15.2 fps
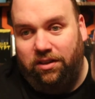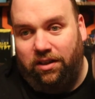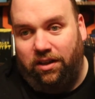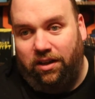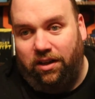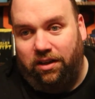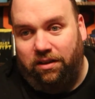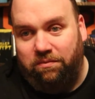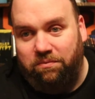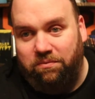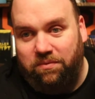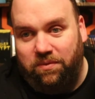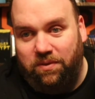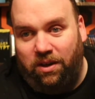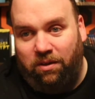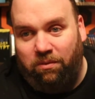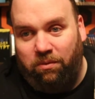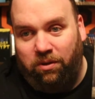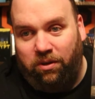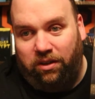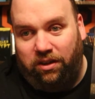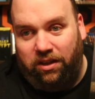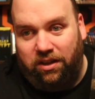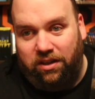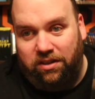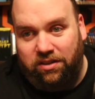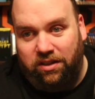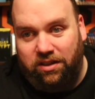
It really is.